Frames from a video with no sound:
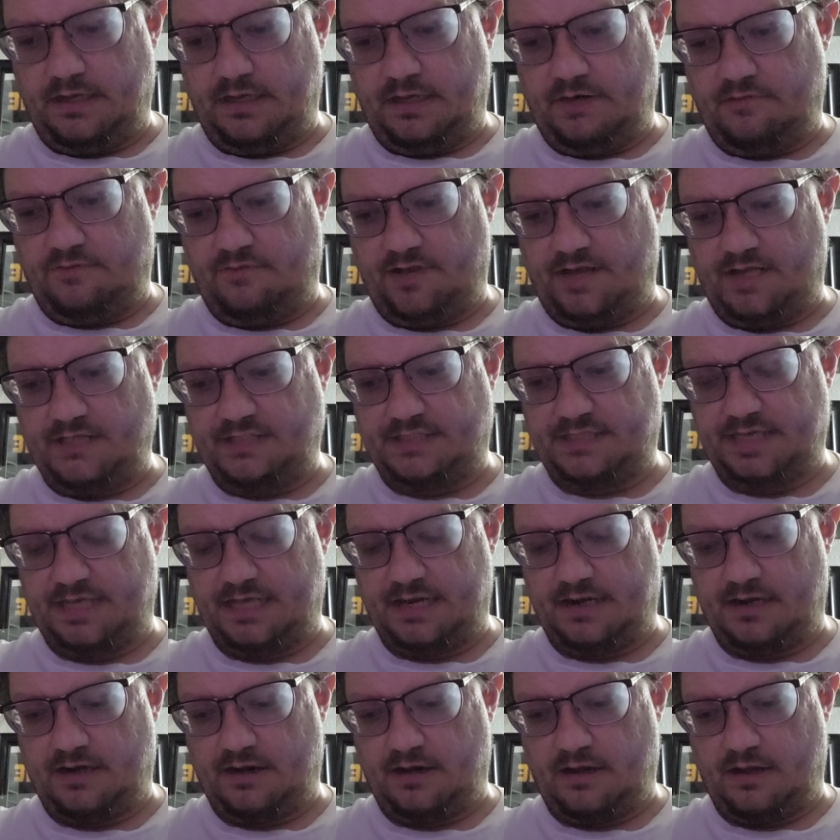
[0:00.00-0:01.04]
investing
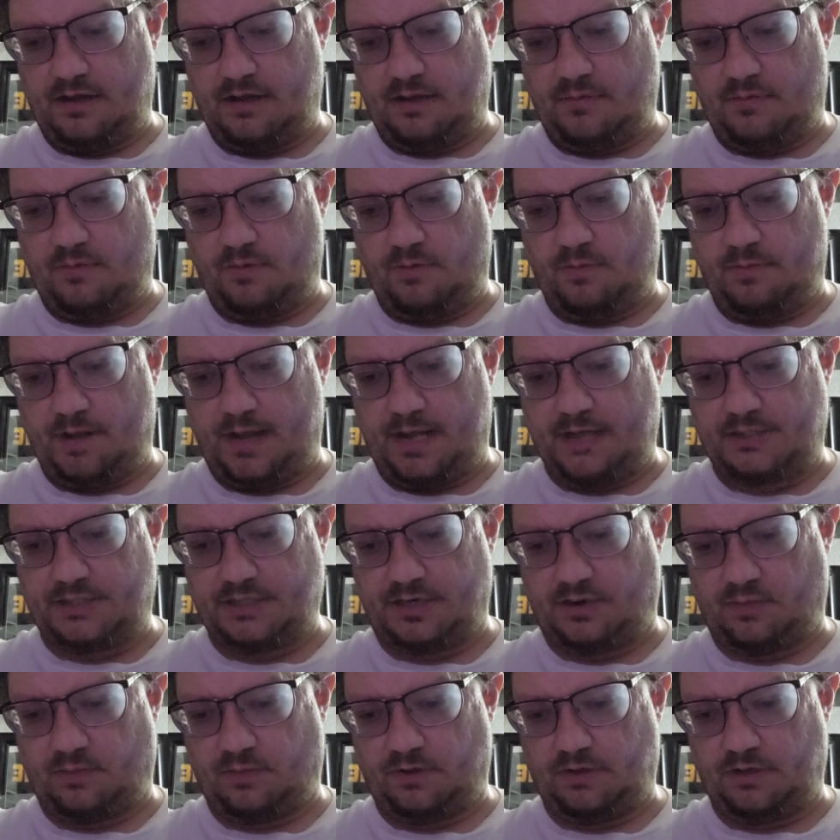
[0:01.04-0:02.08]
in a
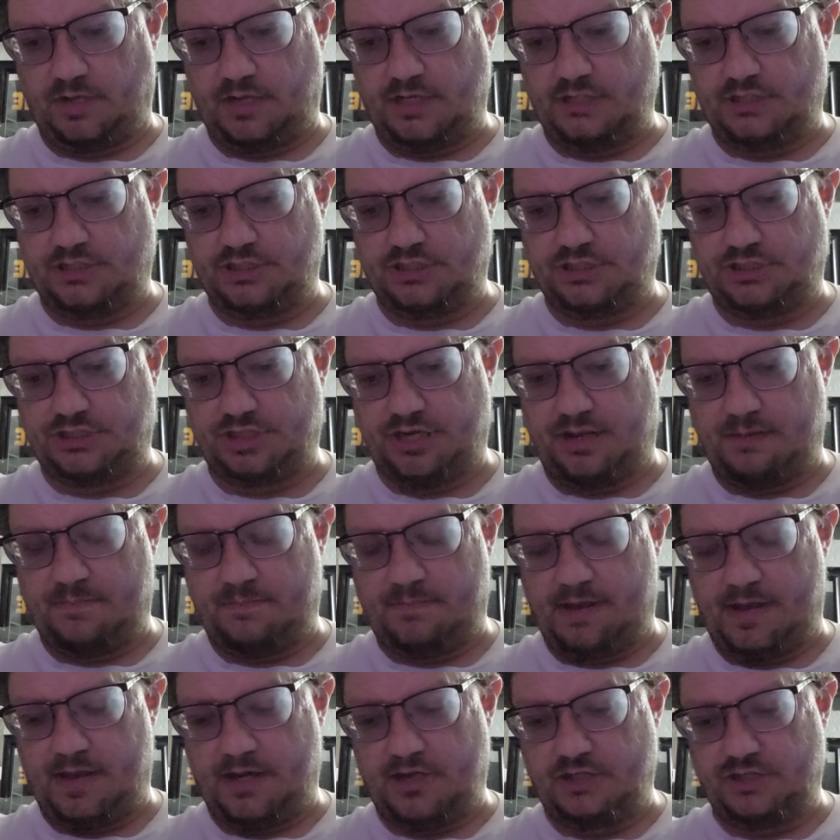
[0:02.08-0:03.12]
romantic
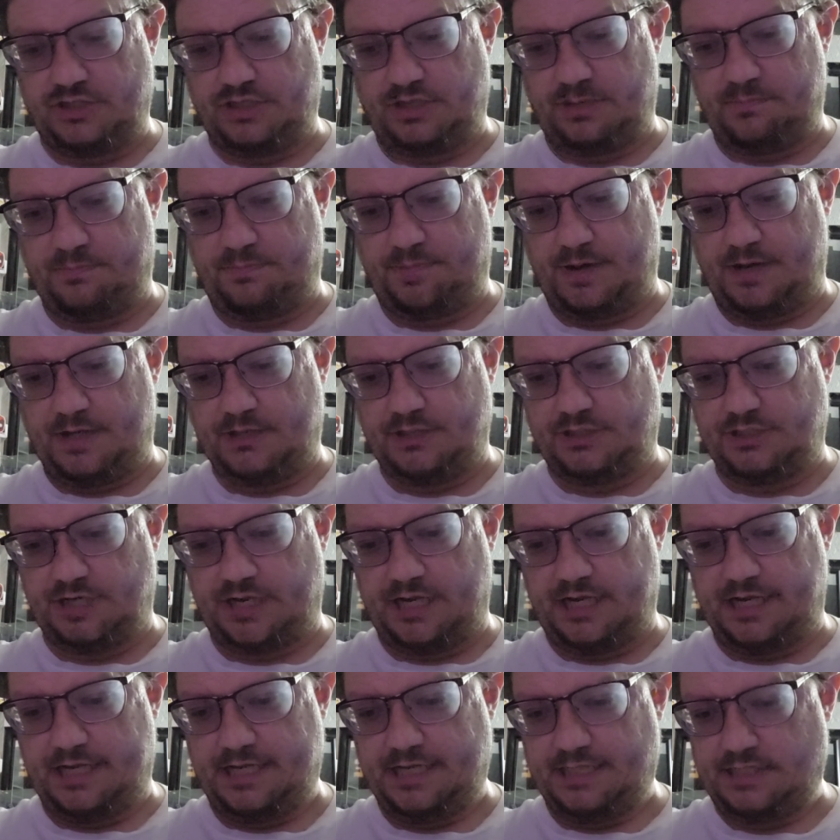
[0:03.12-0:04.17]
relationship, managing
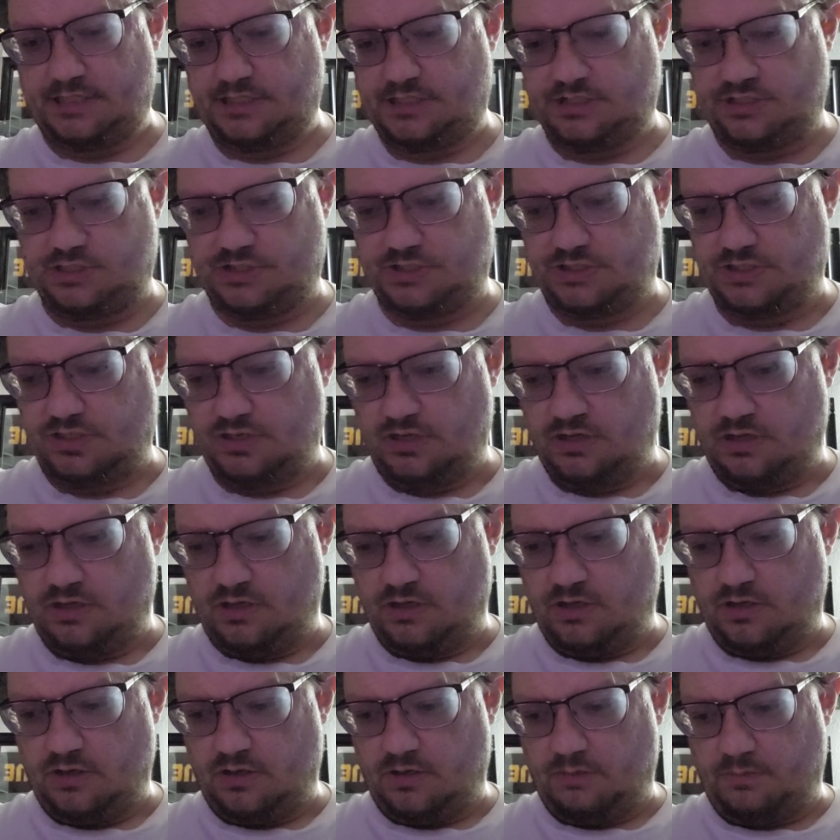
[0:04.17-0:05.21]
budgets,
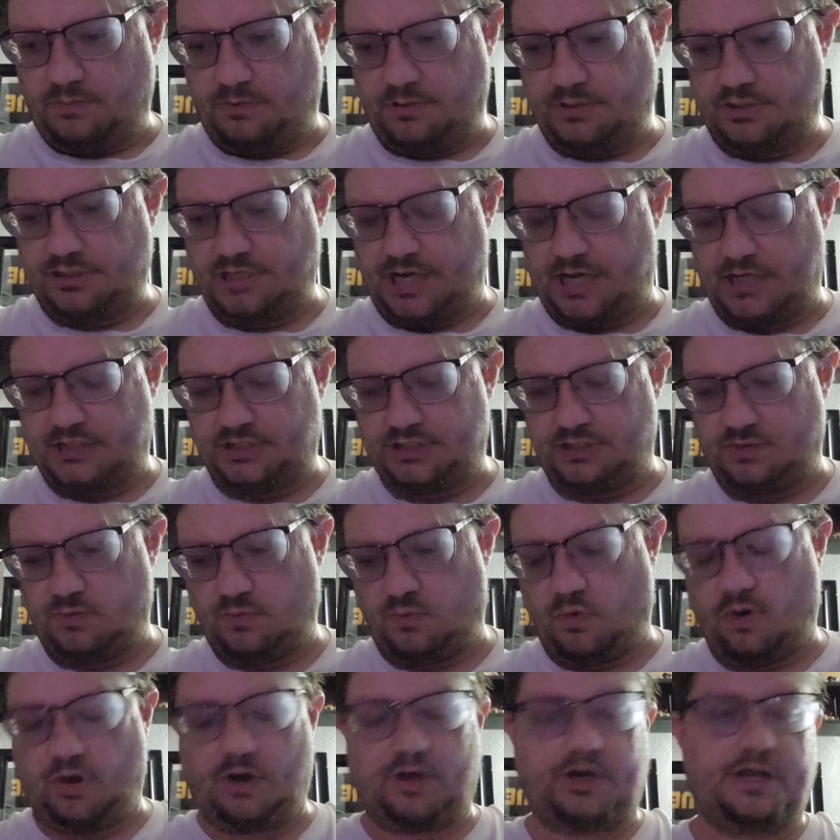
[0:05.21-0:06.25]

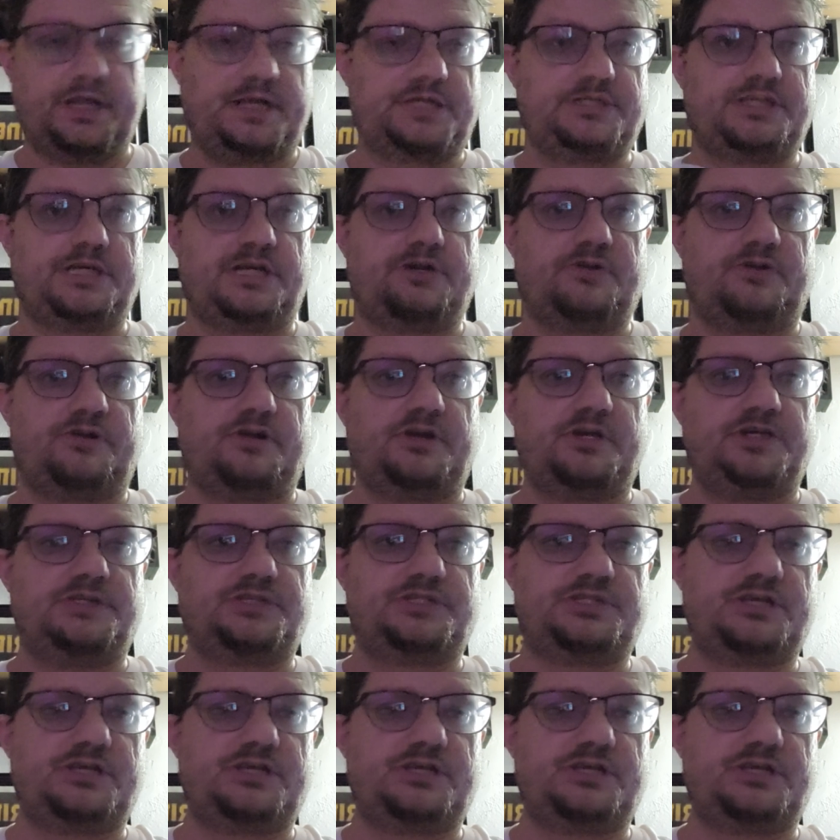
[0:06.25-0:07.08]
projection work, etc.